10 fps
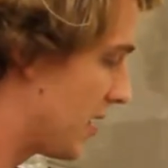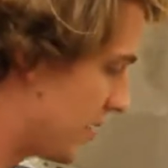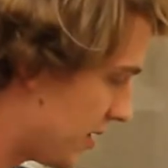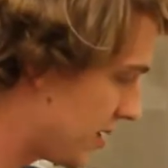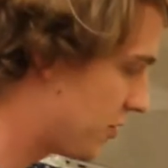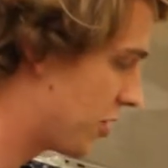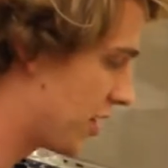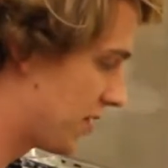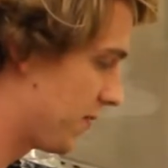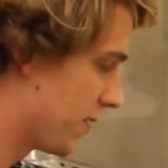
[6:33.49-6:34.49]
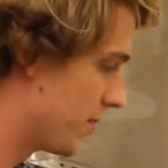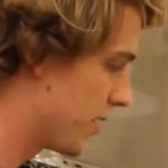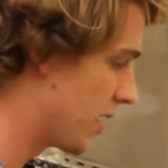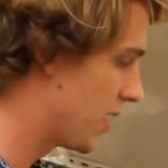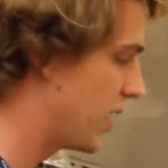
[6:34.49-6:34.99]
process of
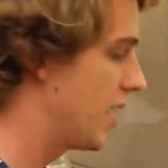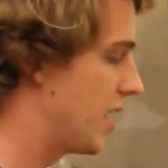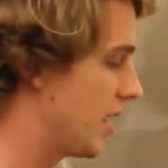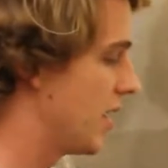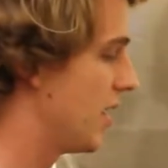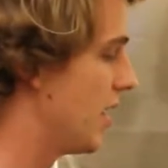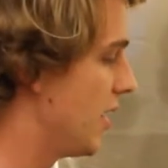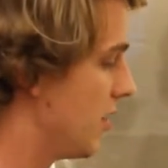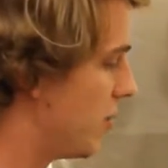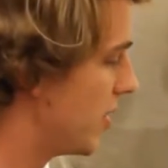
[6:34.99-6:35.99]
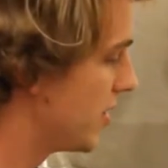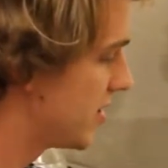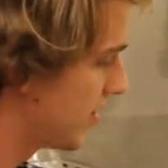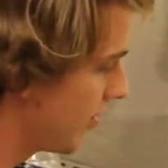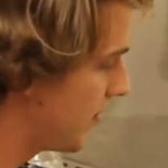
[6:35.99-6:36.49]
transforming one
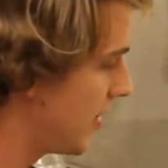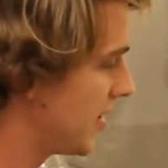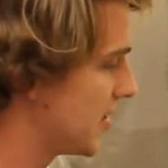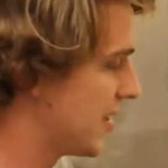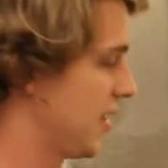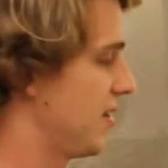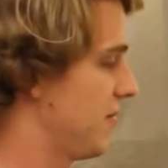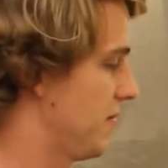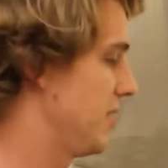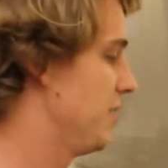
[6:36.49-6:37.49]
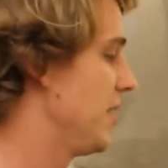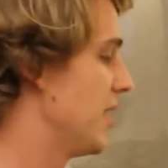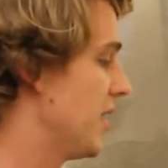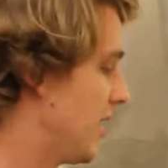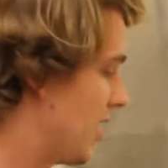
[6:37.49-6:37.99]
soybean seed to
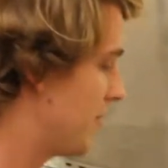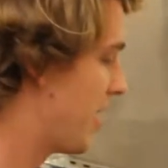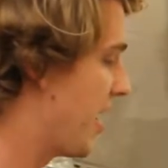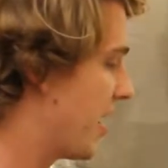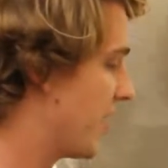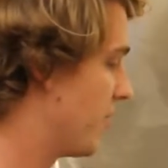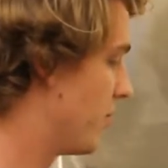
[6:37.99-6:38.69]
become a hairy